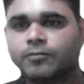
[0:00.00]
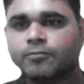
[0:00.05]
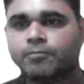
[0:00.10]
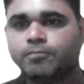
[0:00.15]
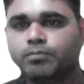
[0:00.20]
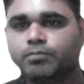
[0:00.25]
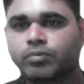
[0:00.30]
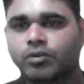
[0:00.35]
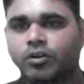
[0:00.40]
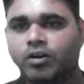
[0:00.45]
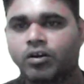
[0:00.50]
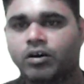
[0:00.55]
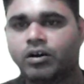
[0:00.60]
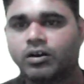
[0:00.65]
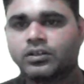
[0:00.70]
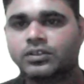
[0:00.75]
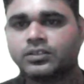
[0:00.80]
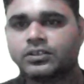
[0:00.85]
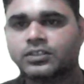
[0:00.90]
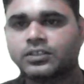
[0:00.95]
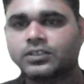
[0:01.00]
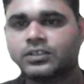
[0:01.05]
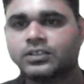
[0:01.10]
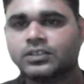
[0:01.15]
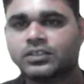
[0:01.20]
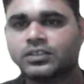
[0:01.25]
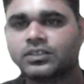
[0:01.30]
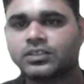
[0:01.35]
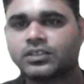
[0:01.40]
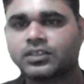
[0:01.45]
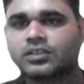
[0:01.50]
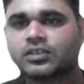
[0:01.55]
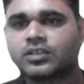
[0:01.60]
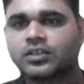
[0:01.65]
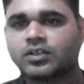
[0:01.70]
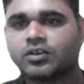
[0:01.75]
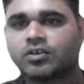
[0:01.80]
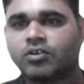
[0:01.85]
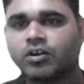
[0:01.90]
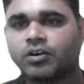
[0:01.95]
blood
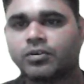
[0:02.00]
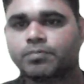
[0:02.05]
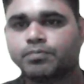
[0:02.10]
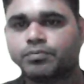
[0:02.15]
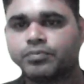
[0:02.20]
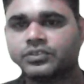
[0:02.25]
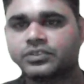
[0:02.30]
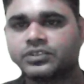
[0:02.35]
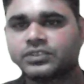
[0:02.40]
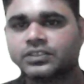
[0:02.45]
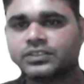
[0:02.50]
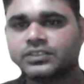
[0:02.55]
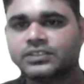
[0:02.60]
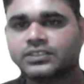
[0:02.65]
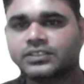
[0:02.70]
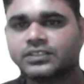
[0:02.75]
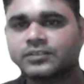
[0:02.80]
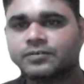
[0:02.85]
corpuscles.